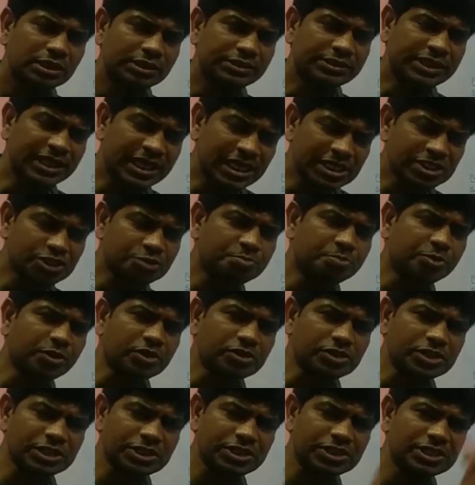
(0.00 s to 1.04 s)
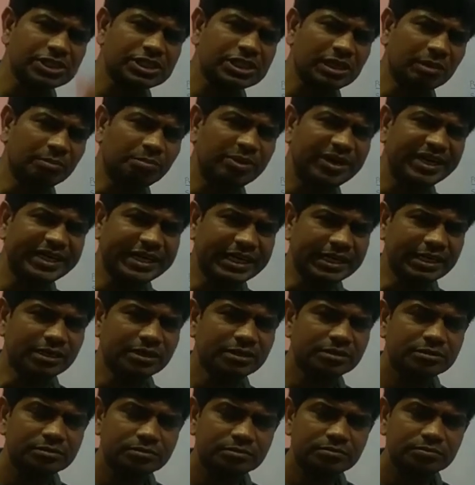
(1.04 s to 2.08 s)
this process is completed,
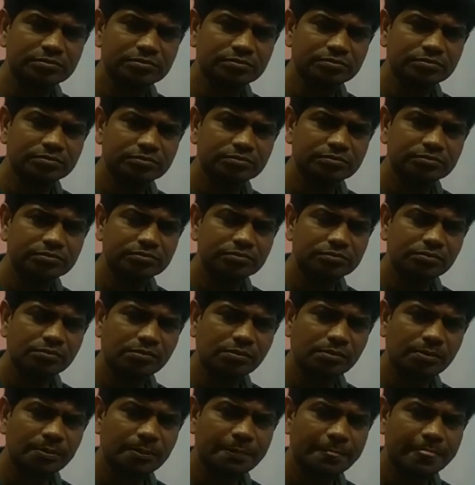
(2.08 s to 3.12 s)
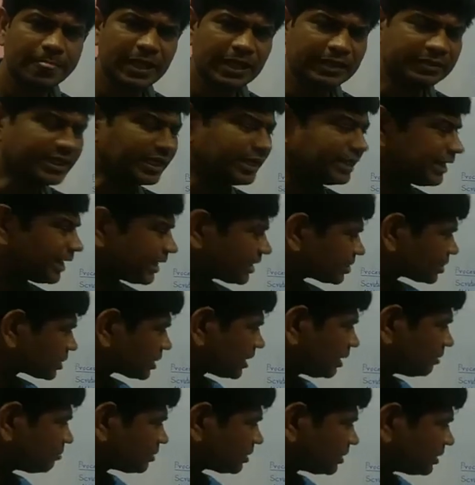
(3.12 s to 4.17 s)
then next
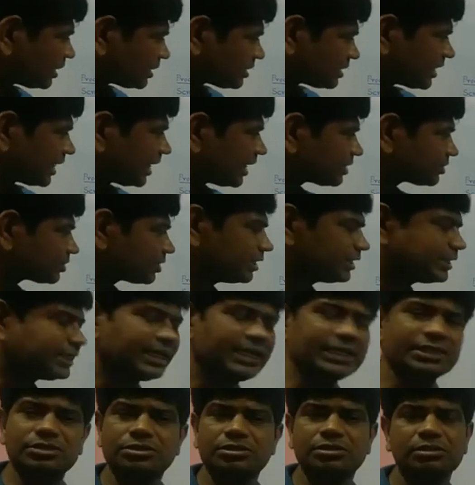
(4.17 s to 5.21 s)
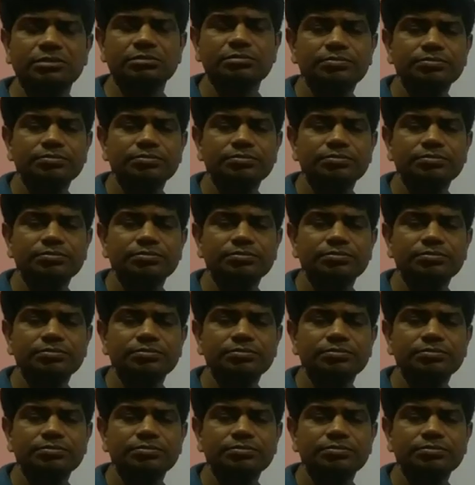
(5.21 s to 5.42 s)
comes the selection test.